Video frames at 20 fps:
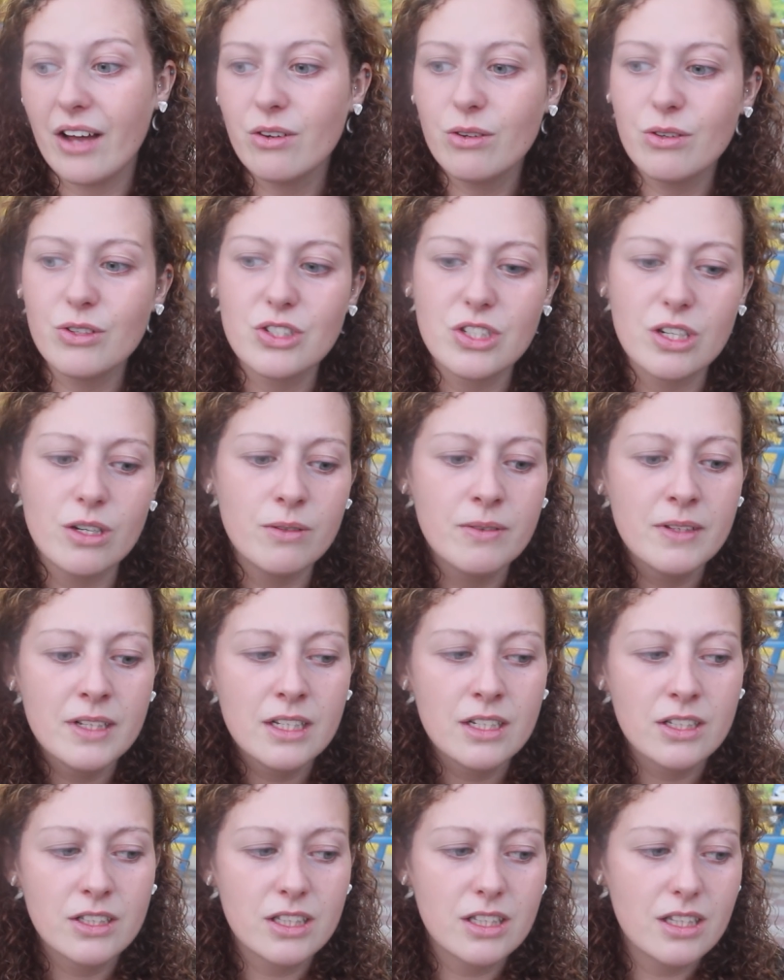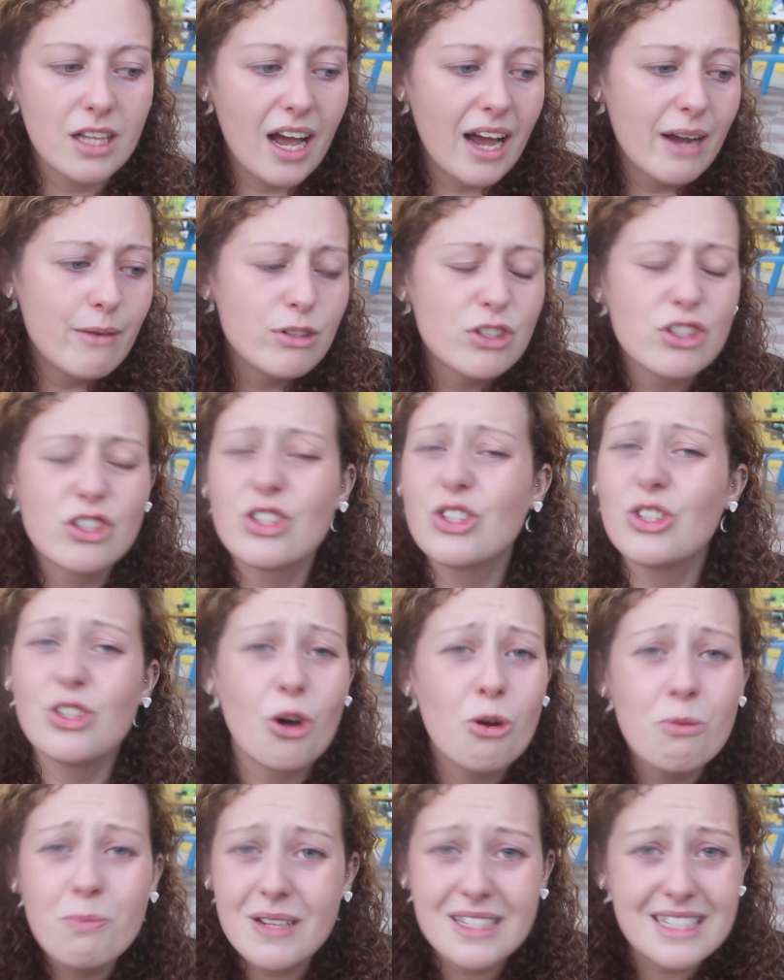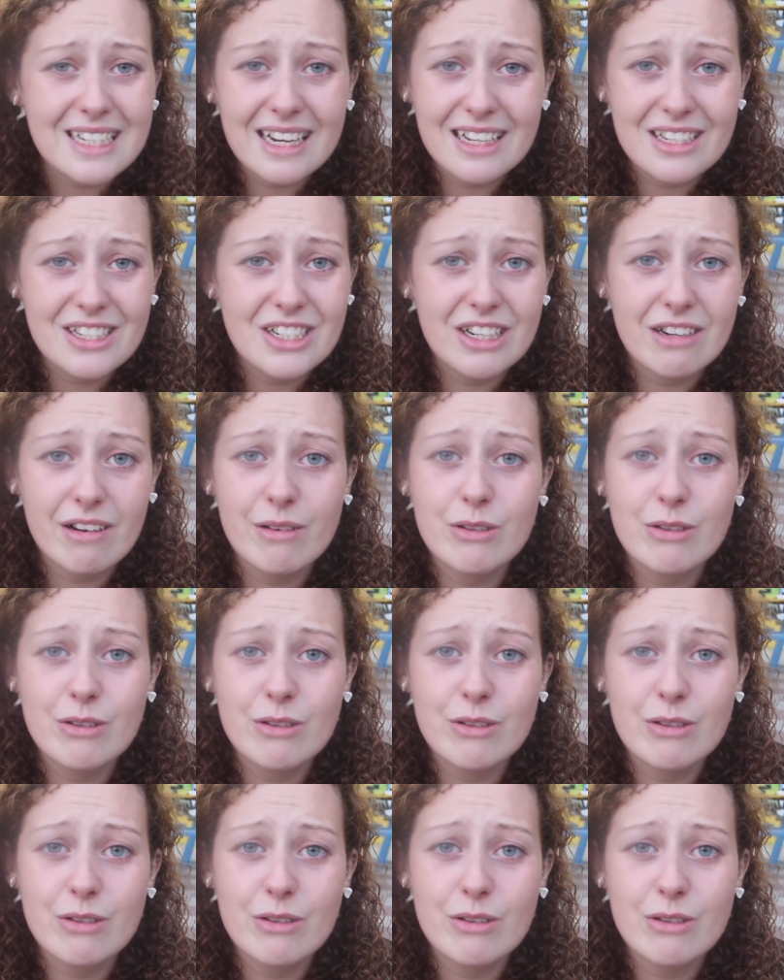And also I was just so busy last year.